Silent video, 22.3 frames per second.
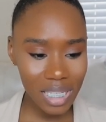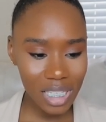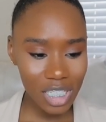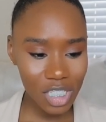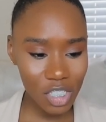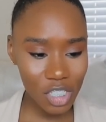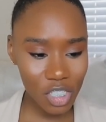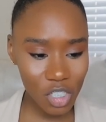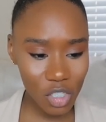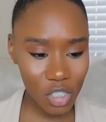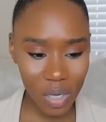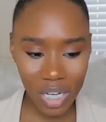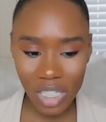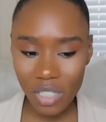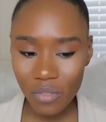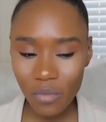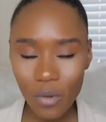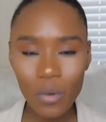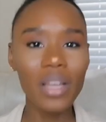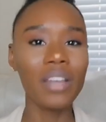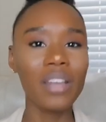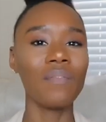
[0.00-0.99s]

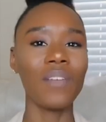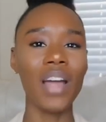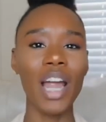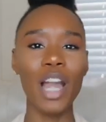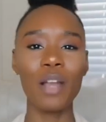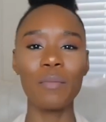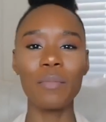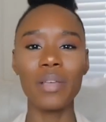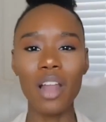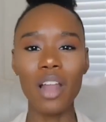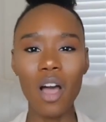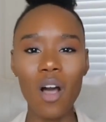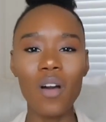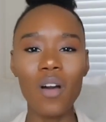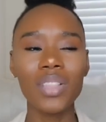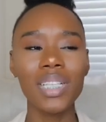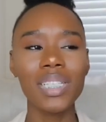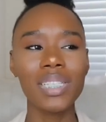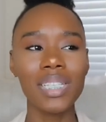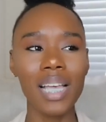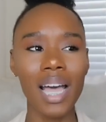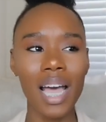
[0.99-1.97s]
stressful environment
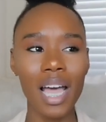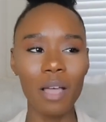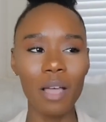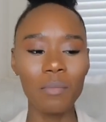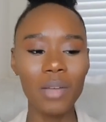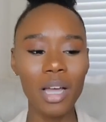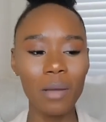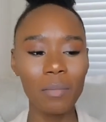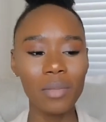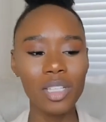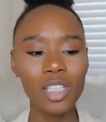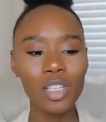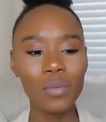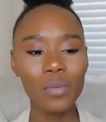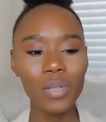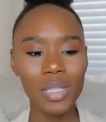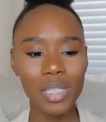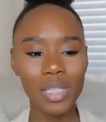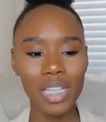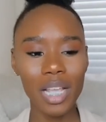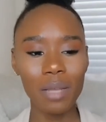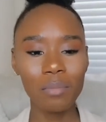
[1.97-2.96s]
all the time. Coming to
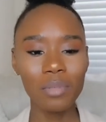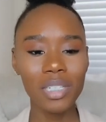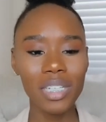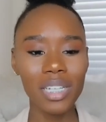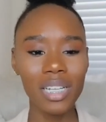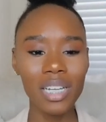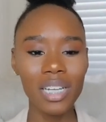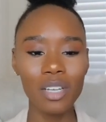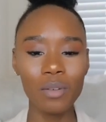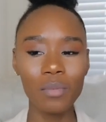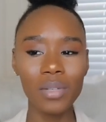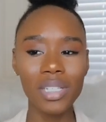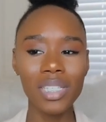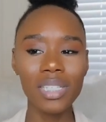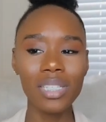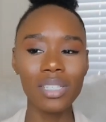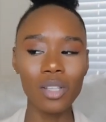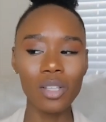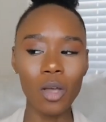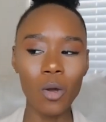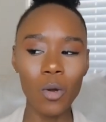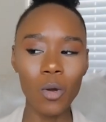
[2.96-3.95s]
reception, it was
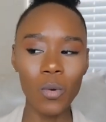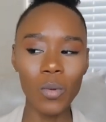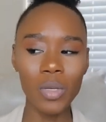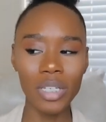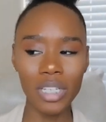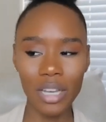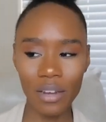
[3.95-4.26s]
so